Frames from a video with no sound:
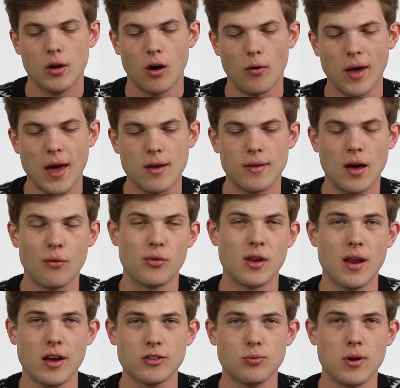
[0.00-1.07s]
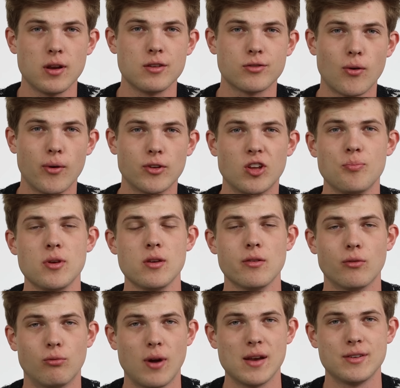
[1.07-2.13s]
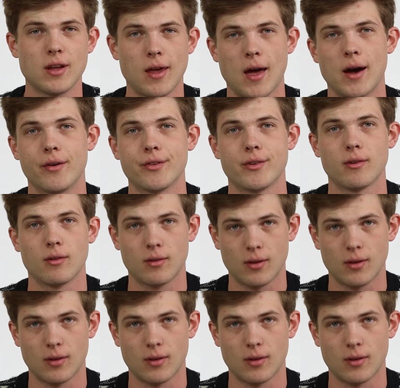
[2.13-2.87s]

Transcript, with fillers: Okay, now the next one is going to be renting out